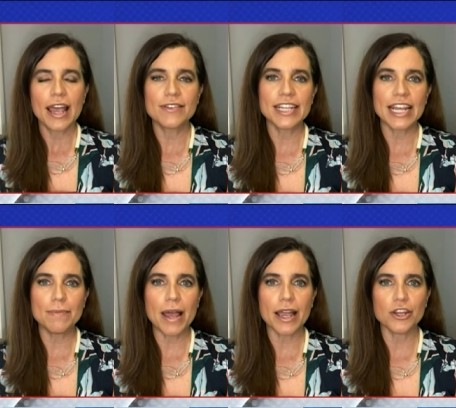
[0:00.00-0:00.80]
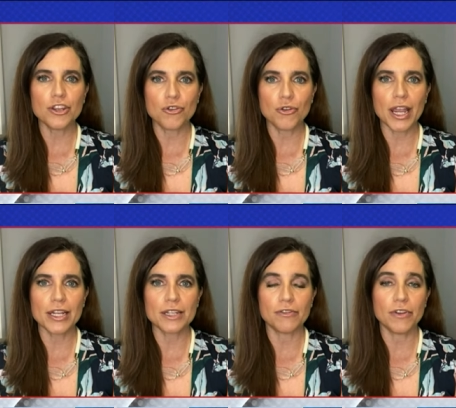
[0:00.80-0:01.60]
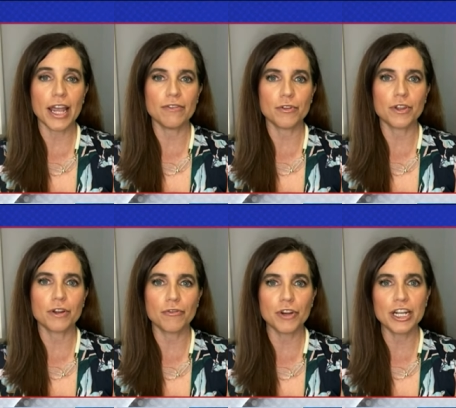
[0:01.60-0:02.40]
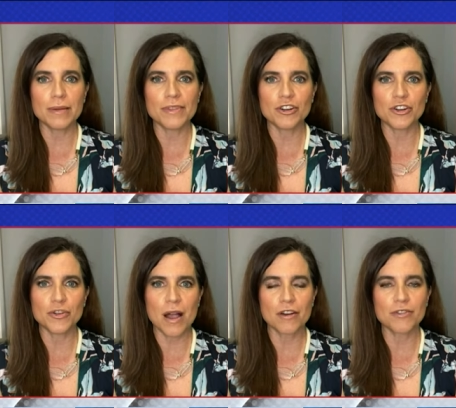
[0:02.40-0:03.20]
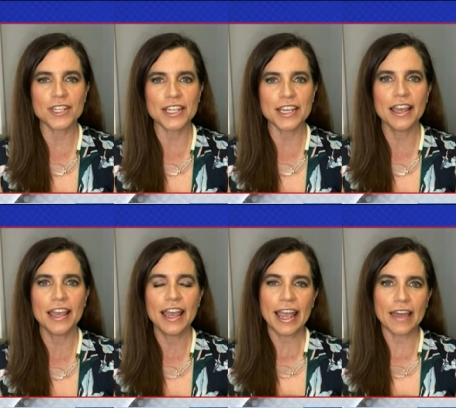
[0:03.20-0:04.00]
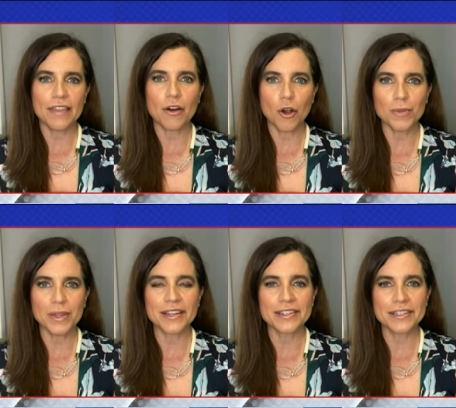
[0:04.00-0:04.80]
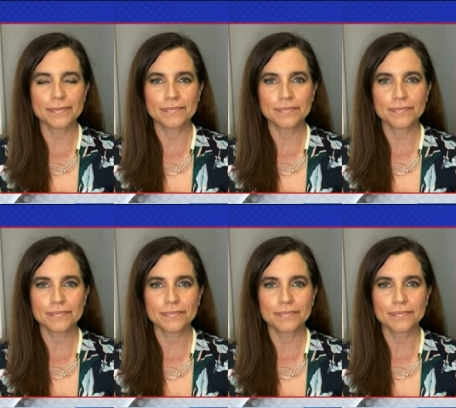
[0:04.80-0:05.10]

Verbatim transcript: have stayed back in Ukraine to fight for their freedom, their democracy, and their homeland.